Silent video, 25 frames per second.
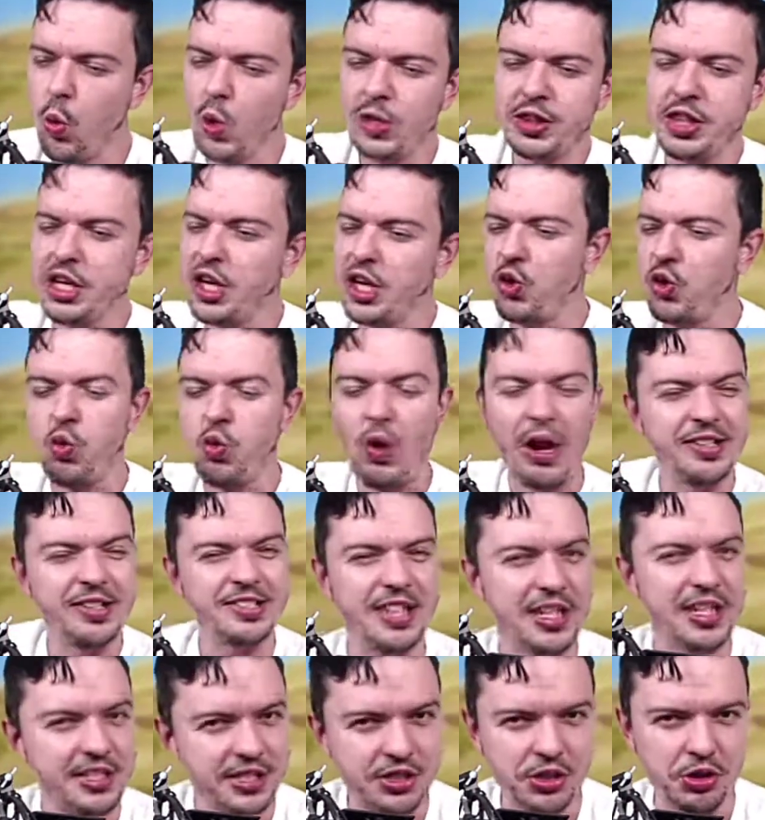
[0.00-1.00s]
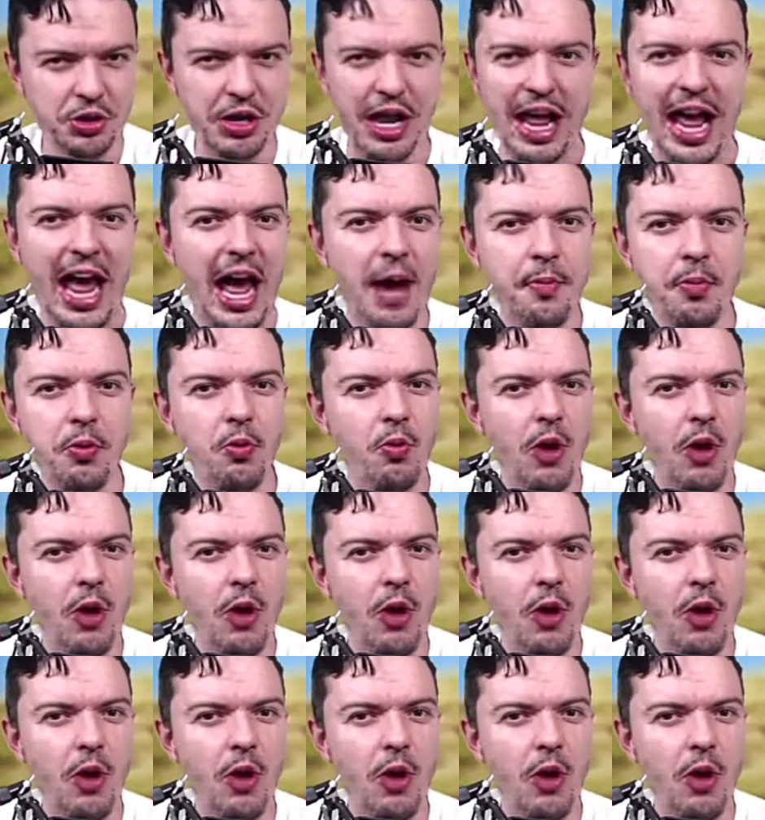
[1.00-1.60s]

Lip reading: the craziness is going to happen right